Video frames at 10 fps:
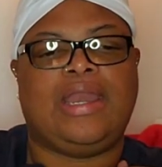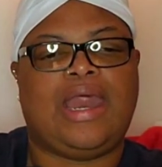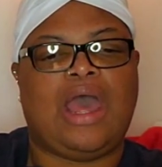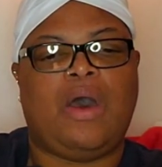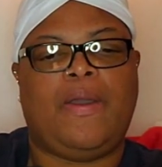
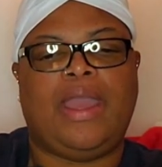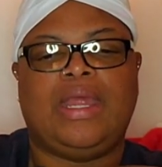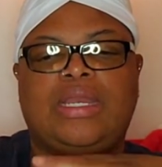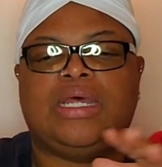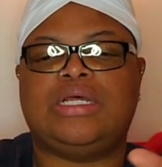Now,
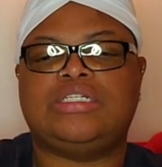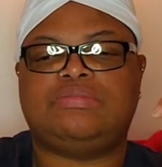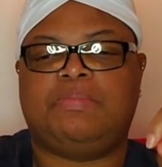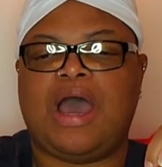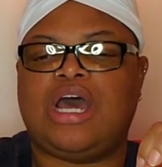it does
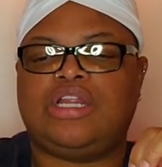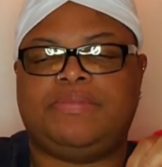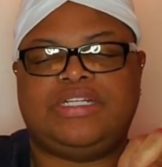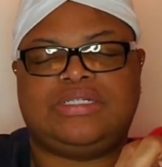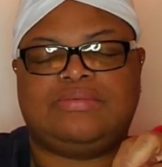bother
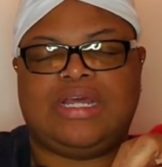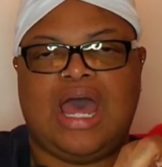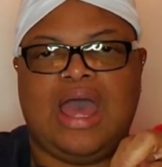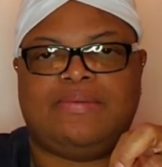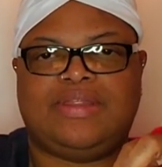me
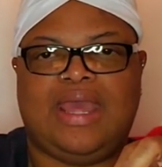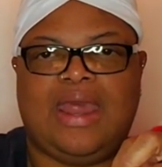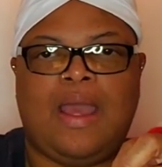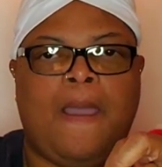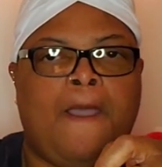sometimes
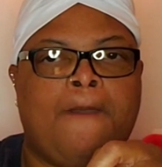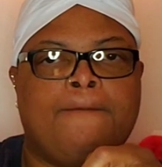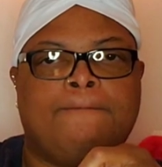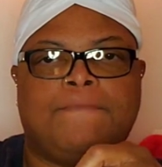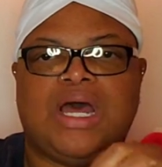that
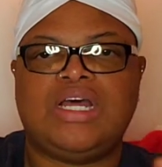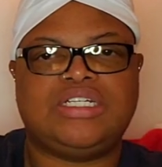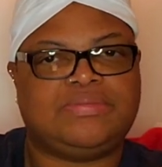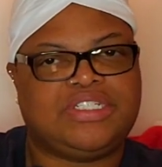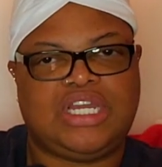my
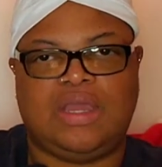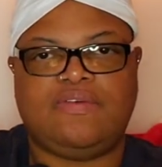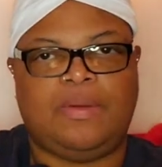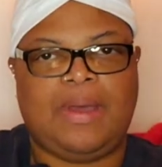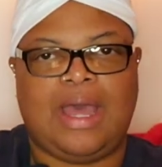husband
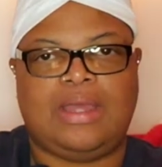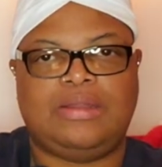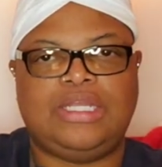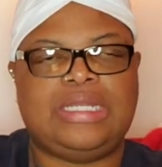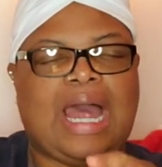never,
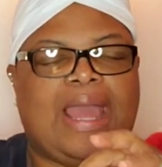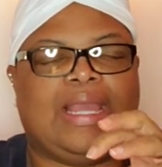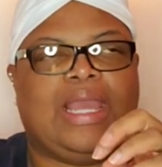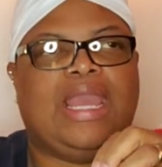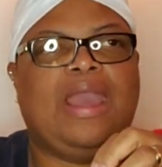
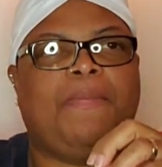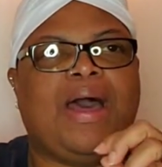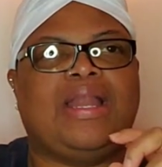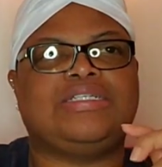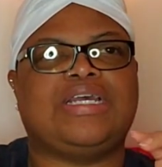like, he
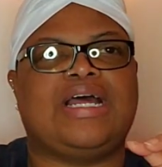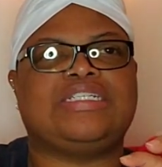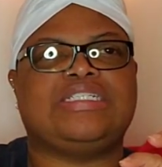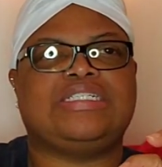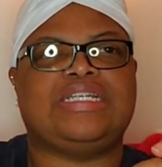
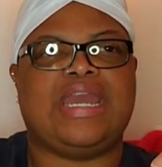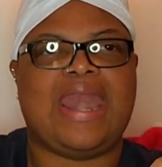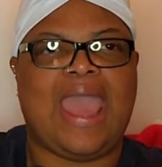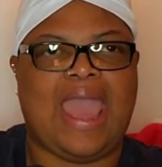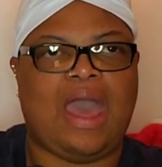apologizes
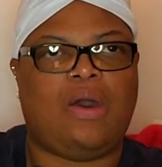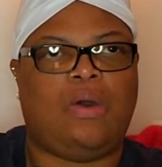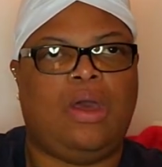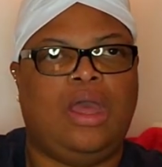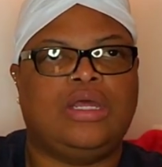now,
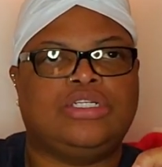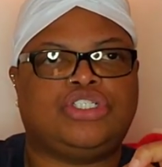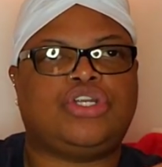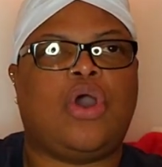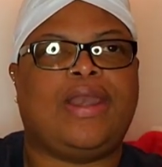
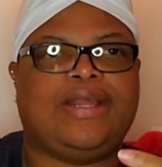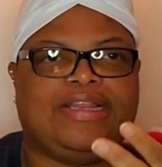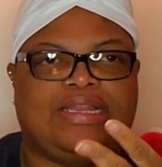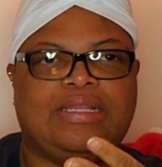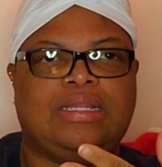
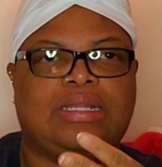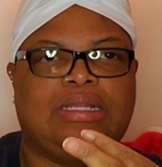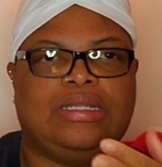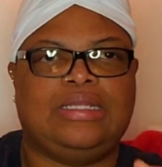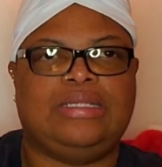starting
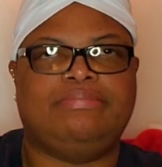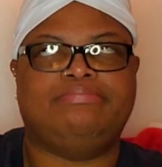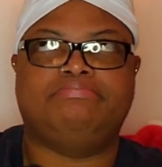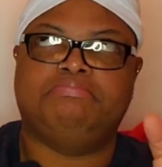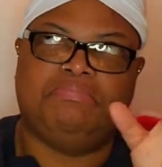
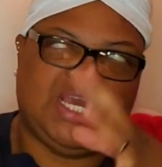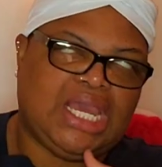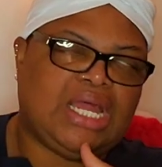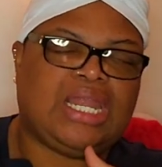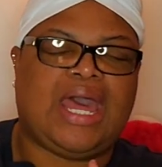
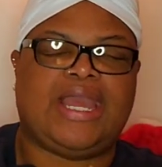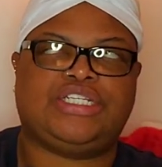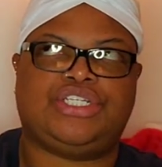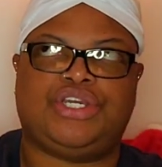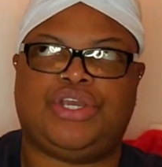mid
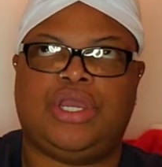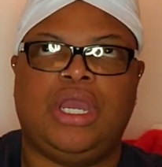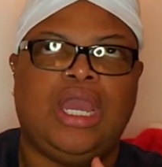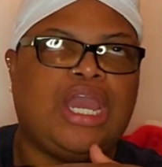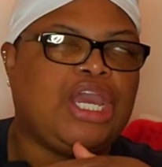last year.
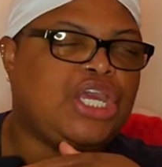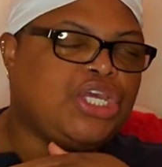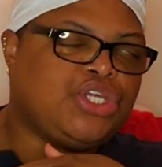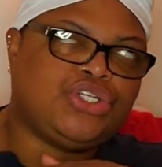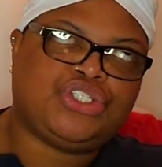He
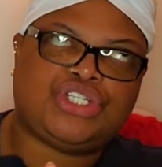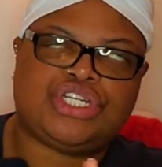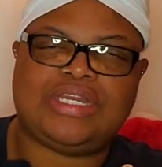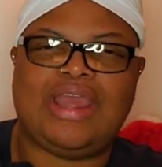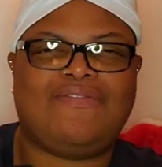used
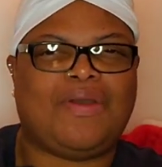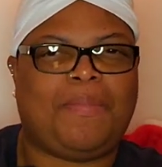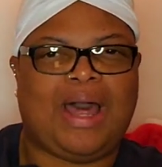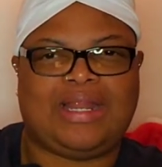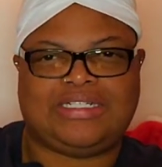to never
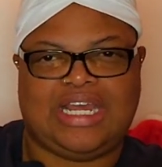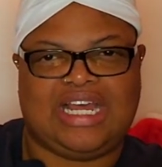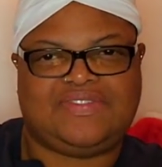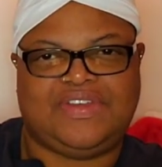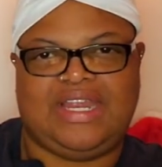
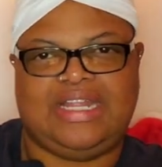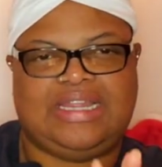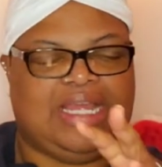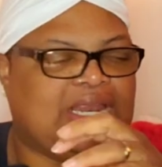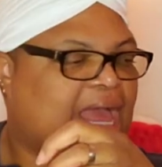apologize for anything